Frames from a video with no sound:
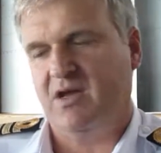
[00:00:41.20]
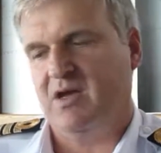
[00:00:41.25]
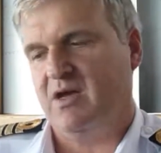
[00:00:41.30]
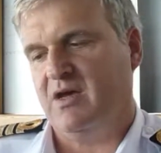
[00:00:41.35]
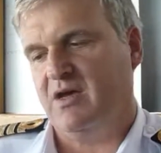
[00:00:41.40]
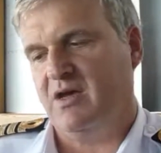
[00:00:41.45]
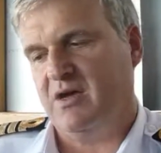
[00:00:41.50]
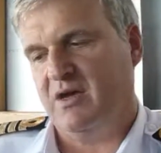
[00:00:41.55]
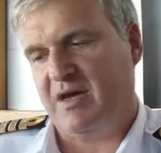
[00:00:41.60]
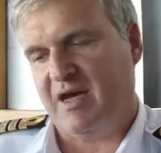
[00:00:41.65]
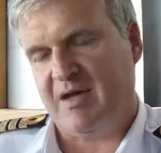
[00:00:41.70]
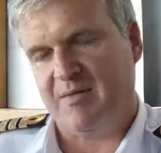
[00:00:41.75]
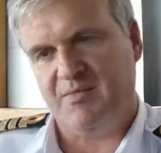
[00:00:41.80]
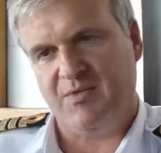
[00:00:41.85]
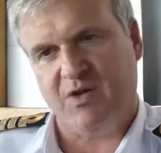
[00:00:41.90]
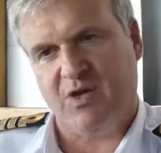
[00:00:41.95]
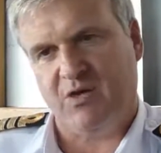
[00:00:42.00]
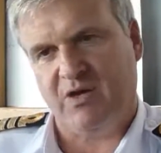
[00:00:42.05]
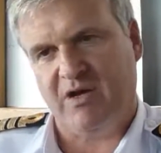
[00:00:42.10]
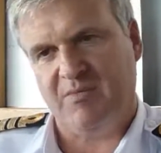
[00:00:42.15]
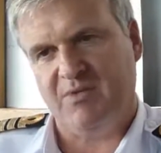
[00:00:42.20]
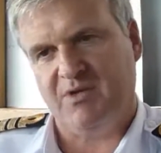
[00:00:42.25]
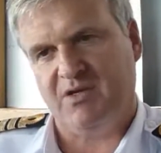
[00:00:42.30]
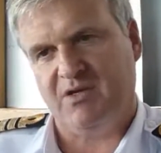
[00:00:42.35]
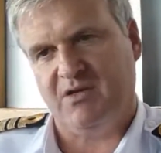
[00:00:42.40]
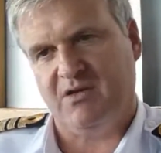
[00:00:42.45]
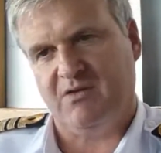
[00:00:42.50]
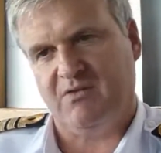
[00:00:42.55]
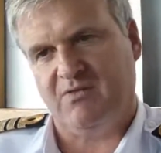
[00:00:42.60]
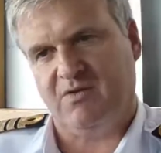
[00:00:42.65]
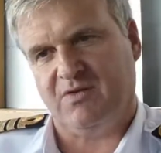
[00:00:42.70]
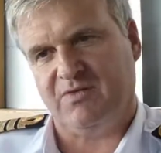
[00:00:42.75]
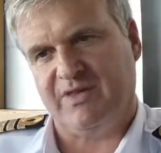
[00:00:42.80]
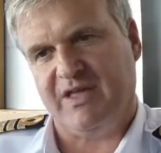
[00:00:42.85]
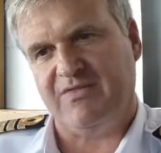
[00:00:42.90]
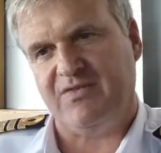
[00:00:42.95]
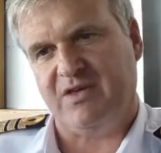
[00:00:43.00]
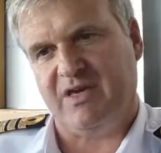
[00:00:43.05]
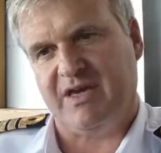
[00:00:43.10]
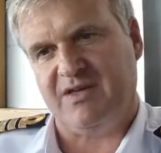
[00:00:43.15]
I'm a
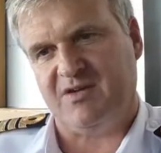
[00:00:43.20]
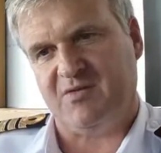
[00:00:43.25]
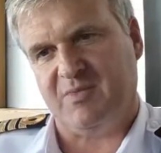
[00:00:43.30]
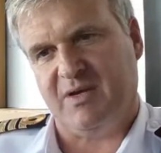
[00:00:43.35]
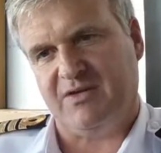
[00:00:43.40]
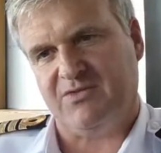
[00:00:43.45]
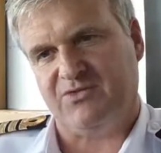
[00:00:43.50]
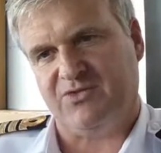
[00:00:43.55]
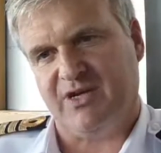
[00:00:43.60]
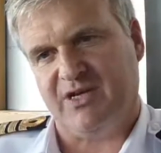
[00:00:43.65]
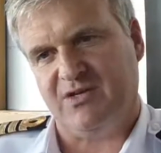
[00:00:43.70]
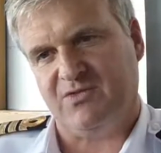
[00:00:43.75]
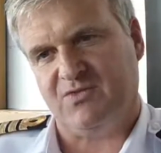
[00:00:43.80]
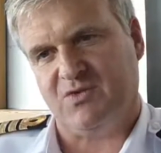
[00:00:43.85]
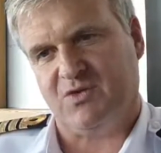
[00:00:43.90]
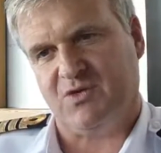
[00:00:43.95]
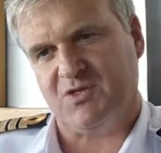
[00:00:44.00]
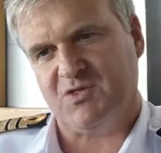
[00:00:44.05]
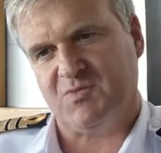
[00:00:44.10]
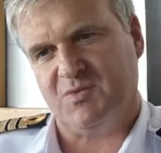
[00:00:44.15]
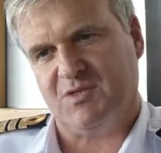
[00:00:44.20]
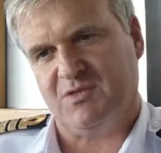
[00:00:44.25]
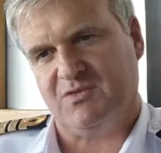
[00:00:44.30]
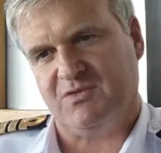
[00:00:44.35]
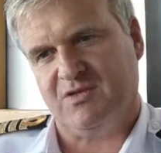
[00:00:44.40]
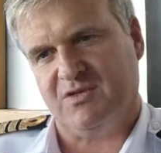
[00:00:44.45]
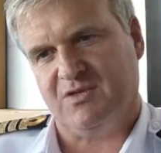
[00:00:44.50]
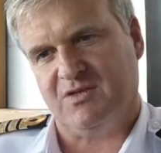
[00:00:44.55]
navigator by trade, of course, but